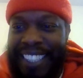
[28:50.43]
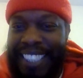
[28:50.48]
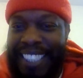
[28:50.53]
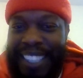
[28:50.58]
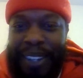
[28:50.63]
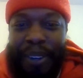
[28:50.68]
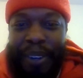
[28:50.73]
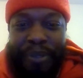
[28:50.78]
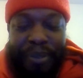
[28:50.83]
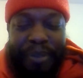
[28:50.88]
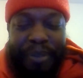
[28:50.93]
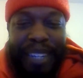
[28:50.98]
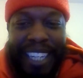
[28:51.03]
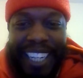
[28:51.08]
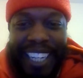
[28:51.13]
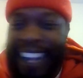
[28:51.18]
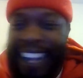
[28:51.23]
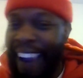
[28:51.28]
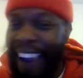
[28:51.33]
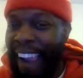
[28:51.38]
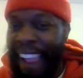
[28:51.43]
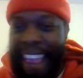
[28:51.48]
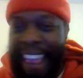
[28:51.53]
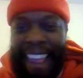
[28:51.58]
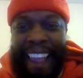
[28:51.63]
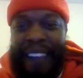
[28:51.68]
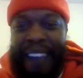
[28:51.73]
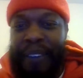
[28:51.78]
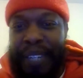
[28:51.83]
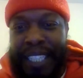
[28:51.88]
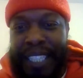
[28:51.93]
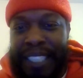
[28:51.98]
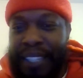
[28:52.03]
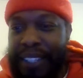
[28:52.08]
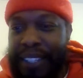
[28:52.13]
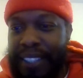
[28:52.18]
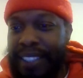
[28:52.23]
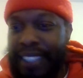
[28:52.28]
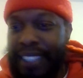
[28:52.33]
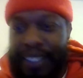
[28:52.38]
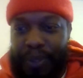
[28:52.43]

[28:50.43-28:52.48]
talk from here, and we just gonna